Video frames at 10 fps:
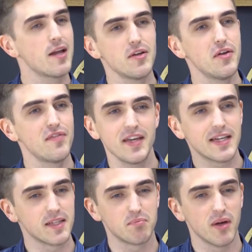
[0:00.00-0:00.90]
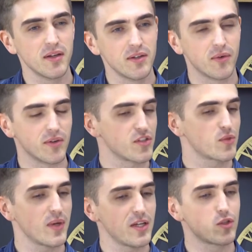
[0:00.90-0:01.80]
I don't know if he has a button or a
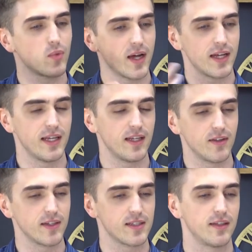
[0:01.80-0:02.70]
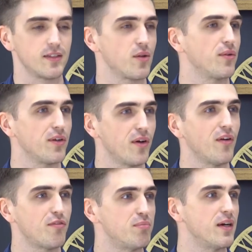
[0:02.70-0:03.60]
switch where you can turn this on and
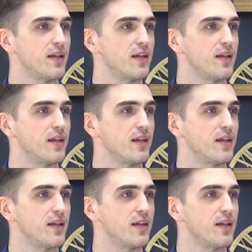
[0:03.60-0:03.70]
off,